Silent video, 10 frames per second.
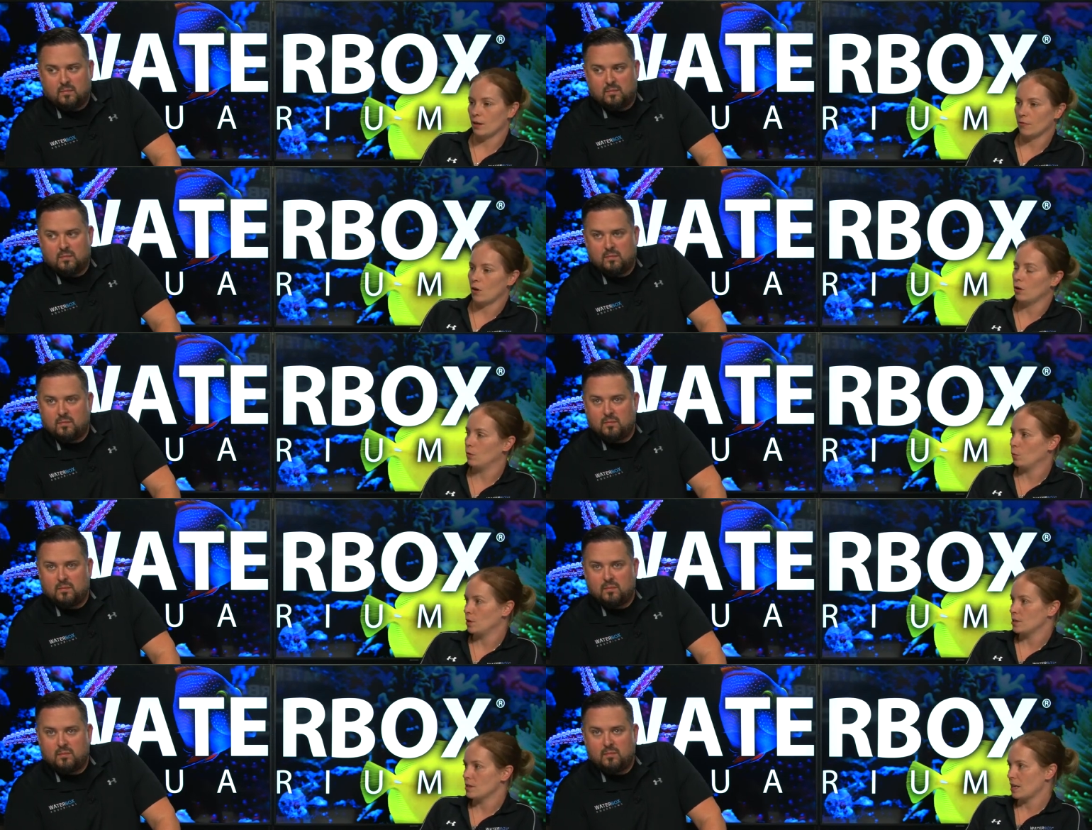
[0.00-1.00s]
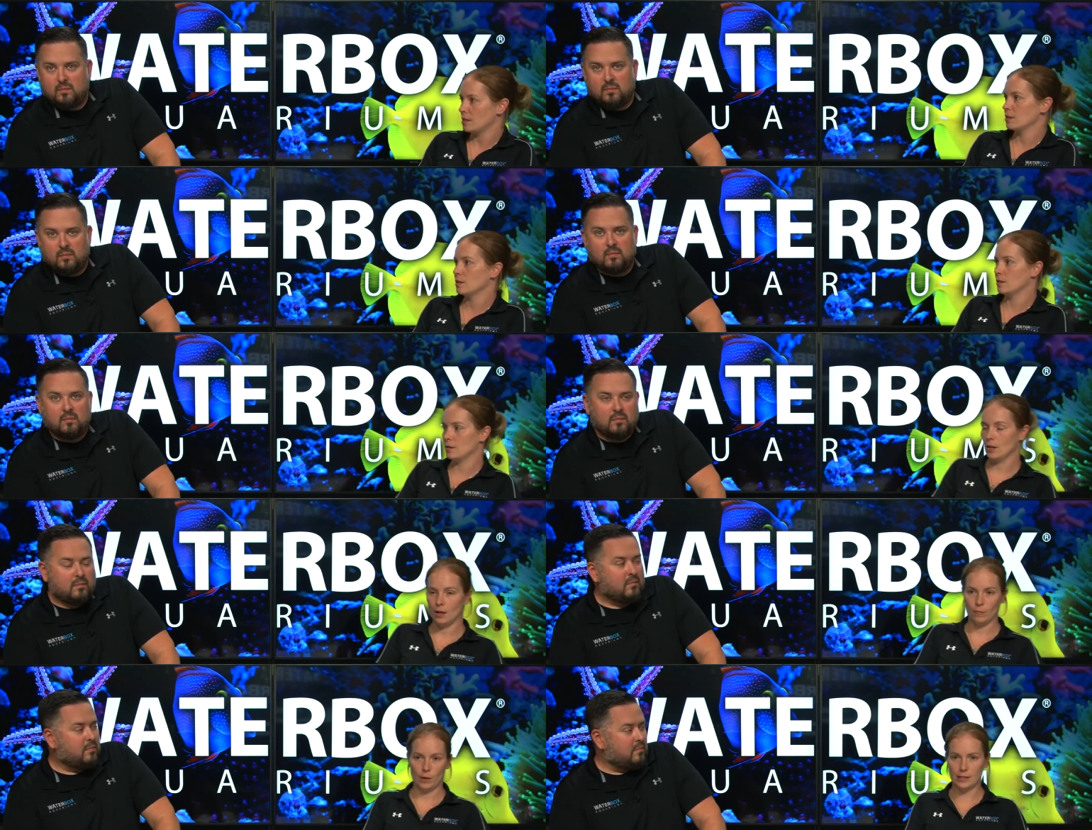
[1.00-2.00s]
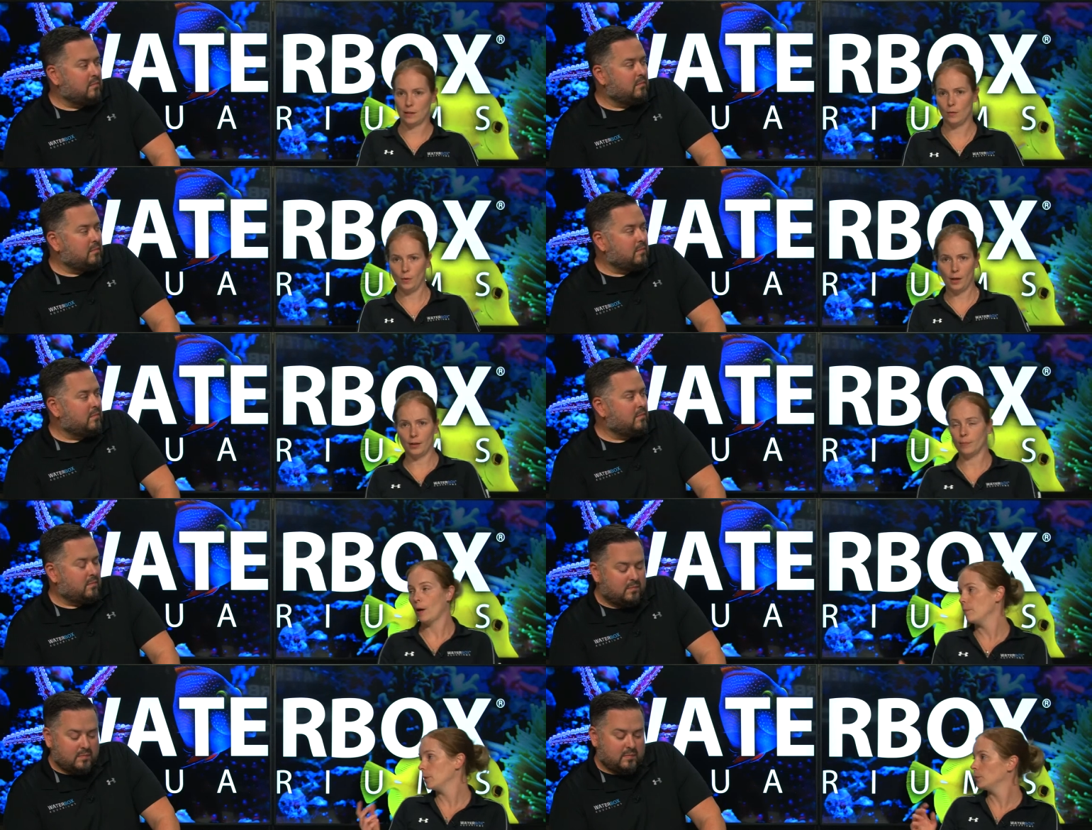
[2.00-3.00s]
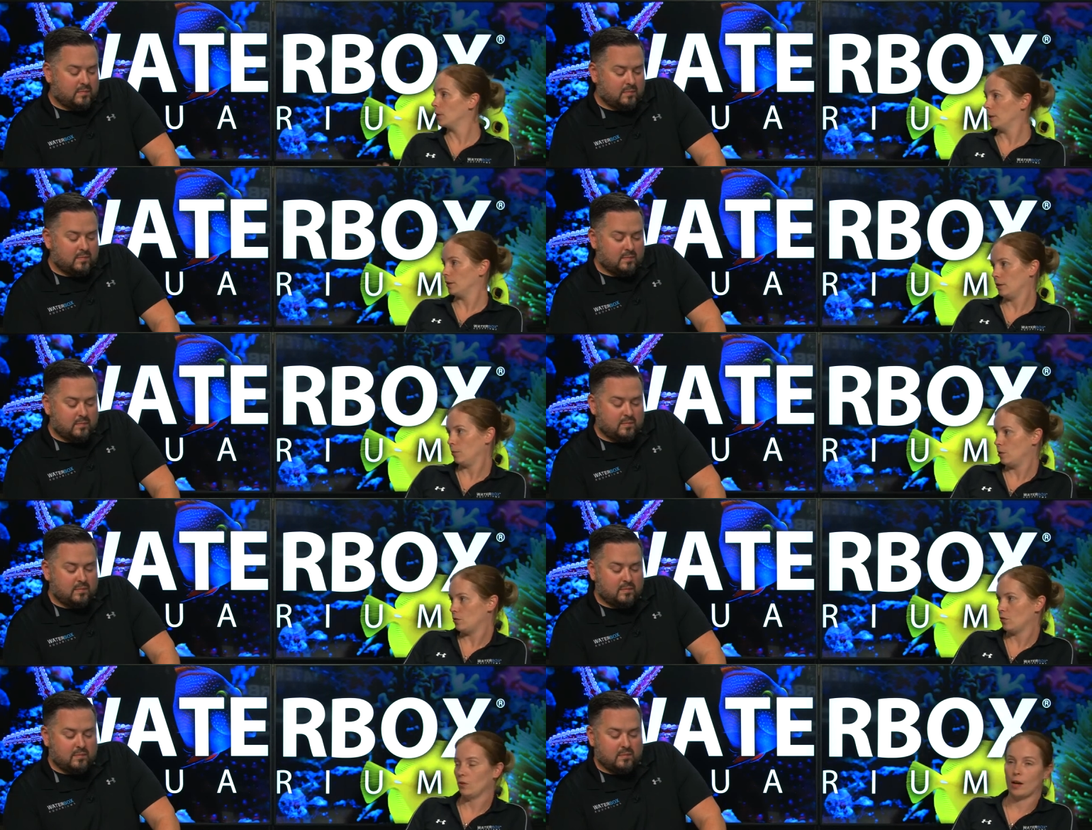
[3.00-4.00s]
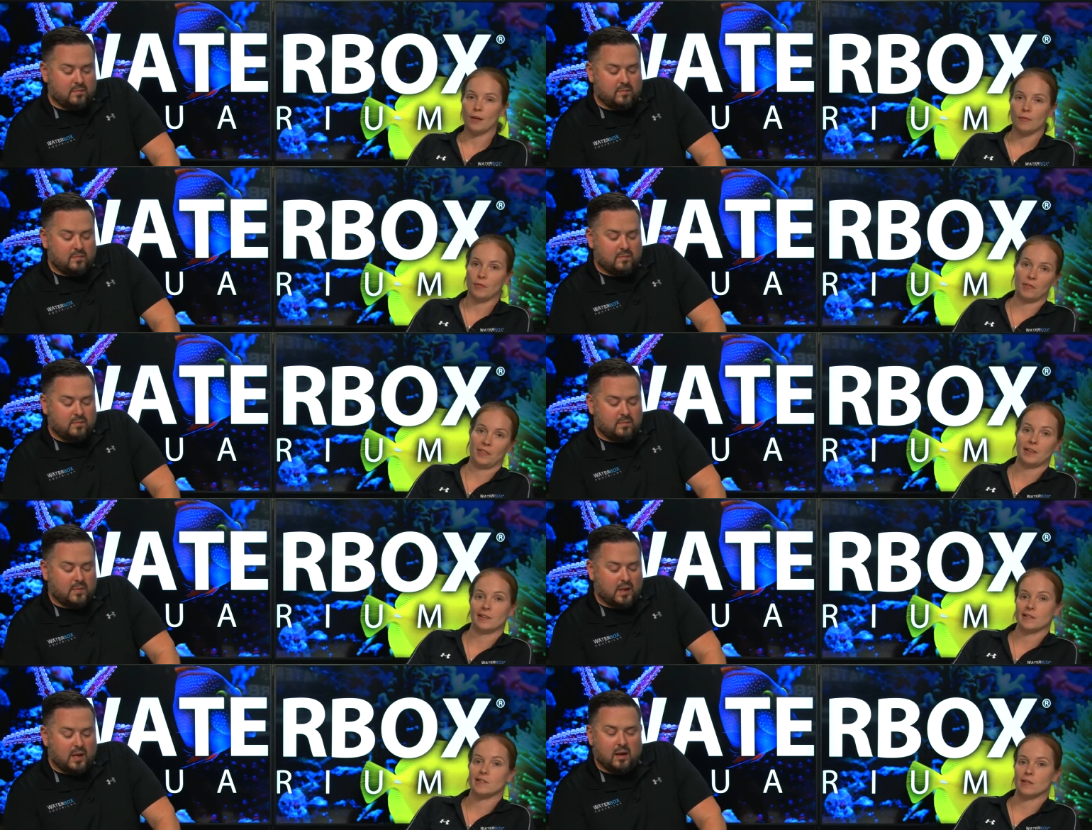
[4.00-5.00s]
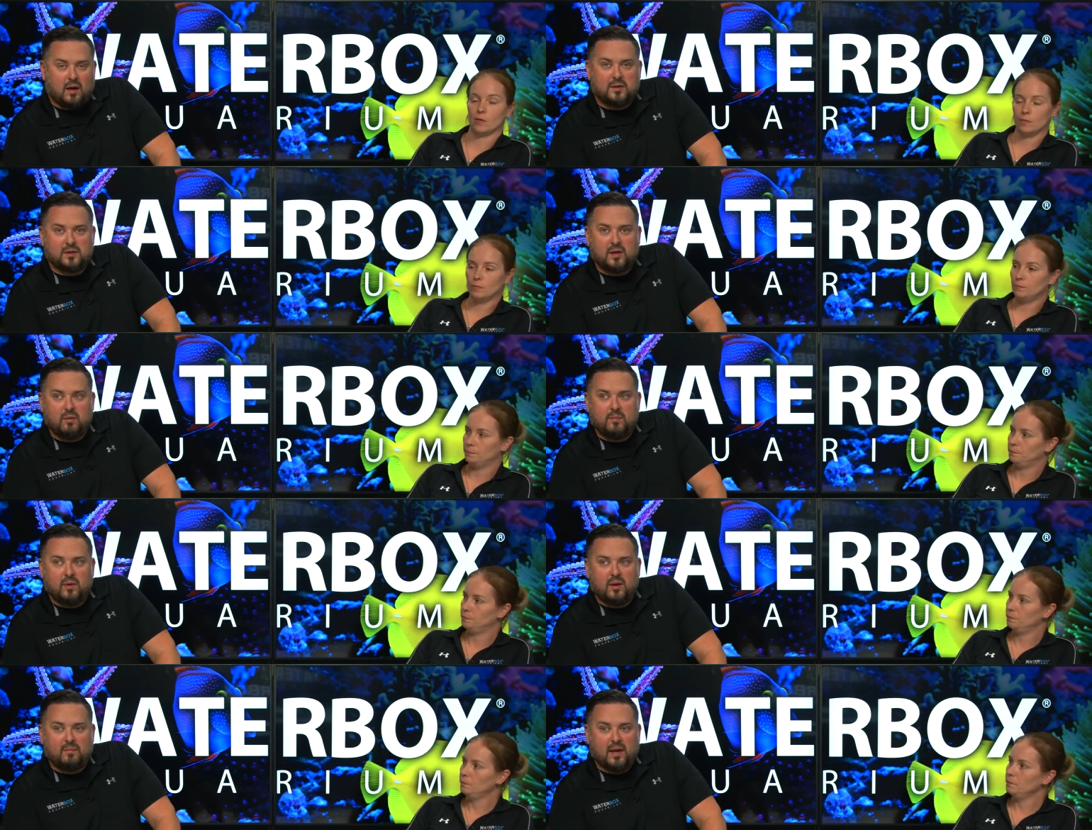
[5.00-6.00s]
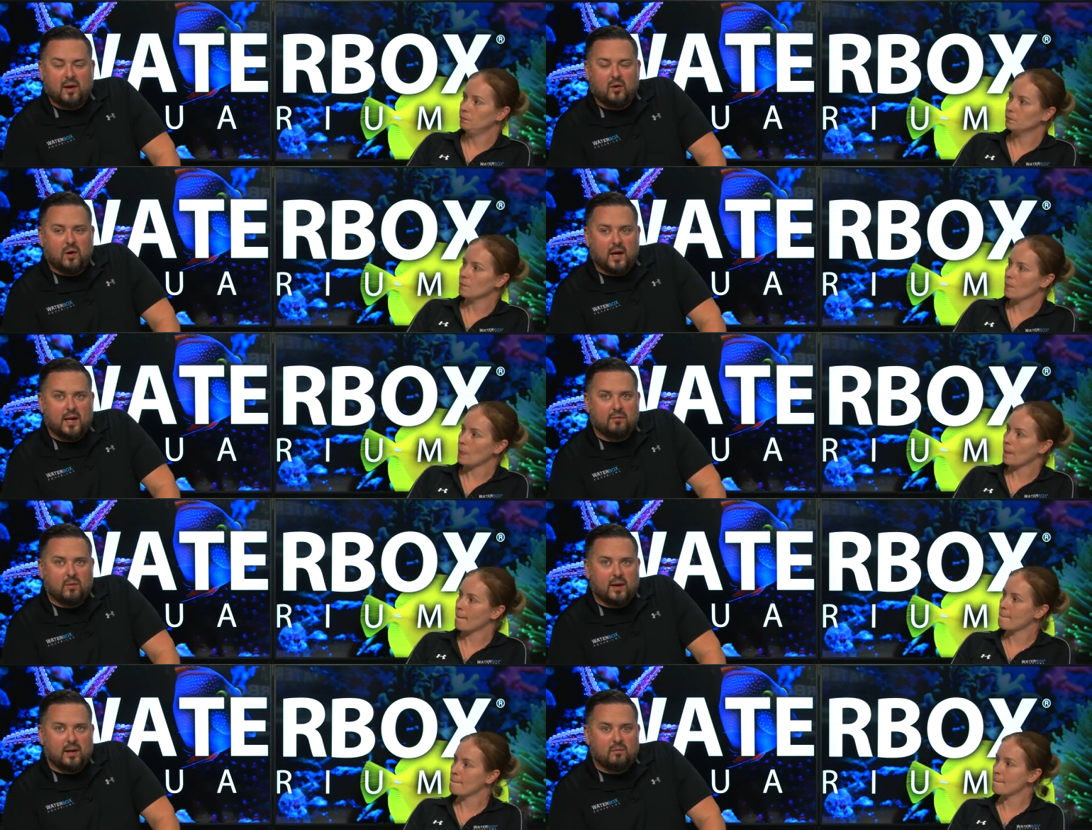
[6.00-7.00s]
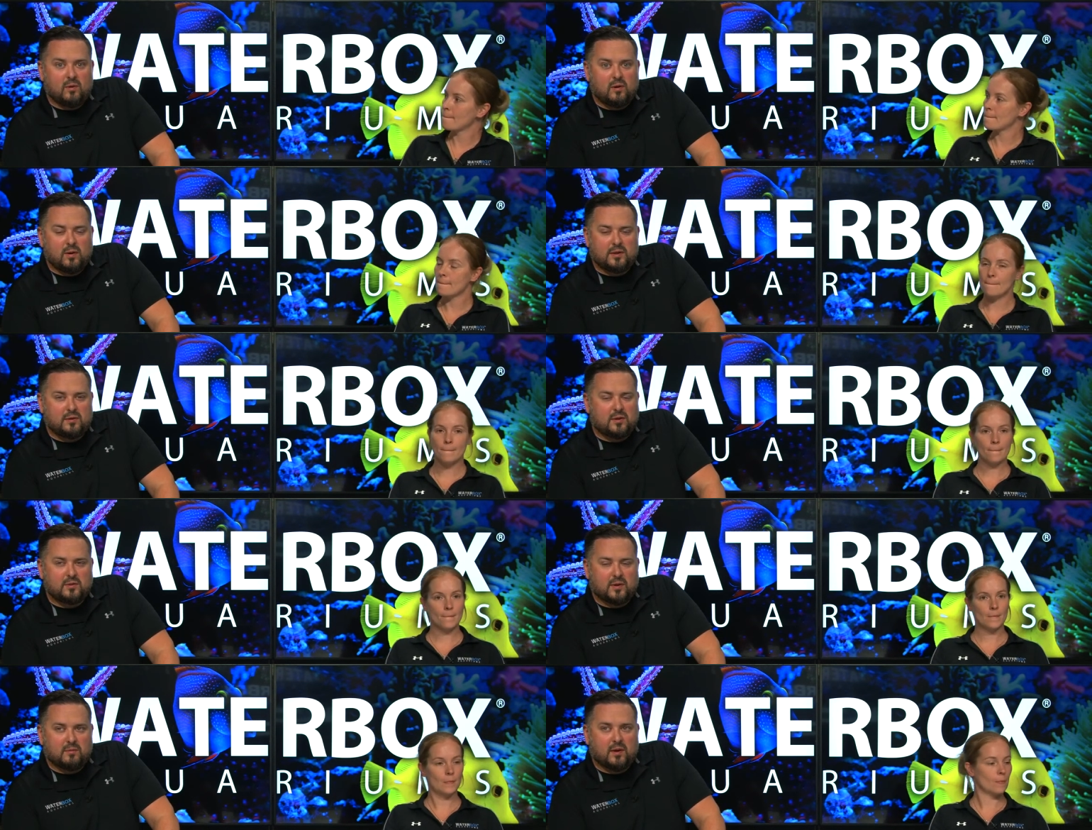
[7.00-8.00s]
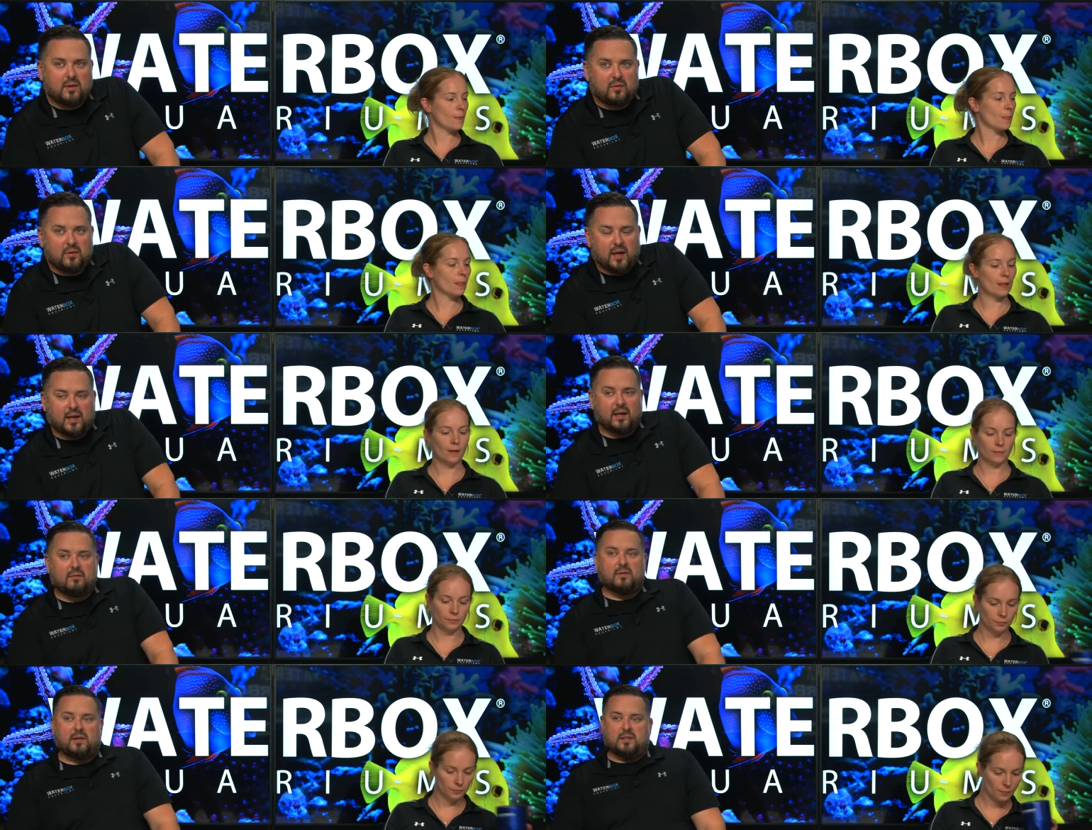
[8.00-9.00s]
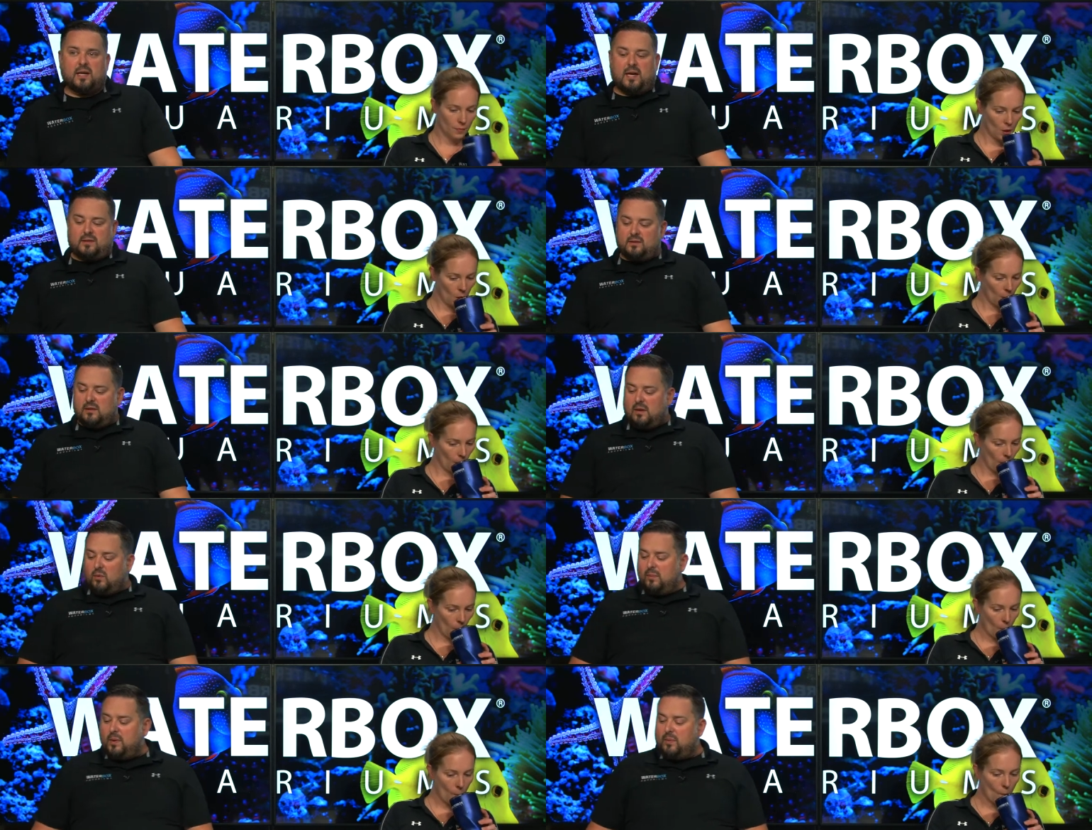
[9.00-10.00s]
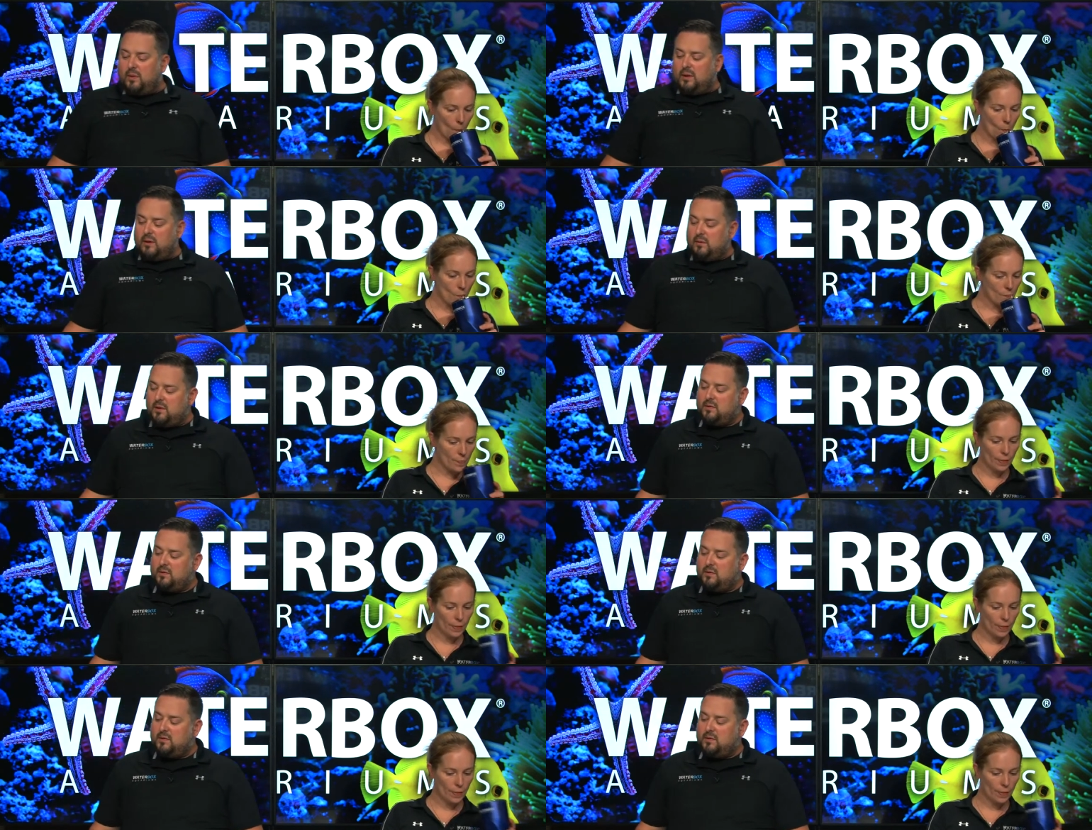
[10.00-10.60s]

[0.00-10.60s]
Speaker 1: of all-in-one sizes, mixing water, pumping water. It could be used for a lot of different things. So also,
Speaker 2: can we pull up that ORA giveaway real quick too? I just want to run through that again for these guys. There's a lot more people in here with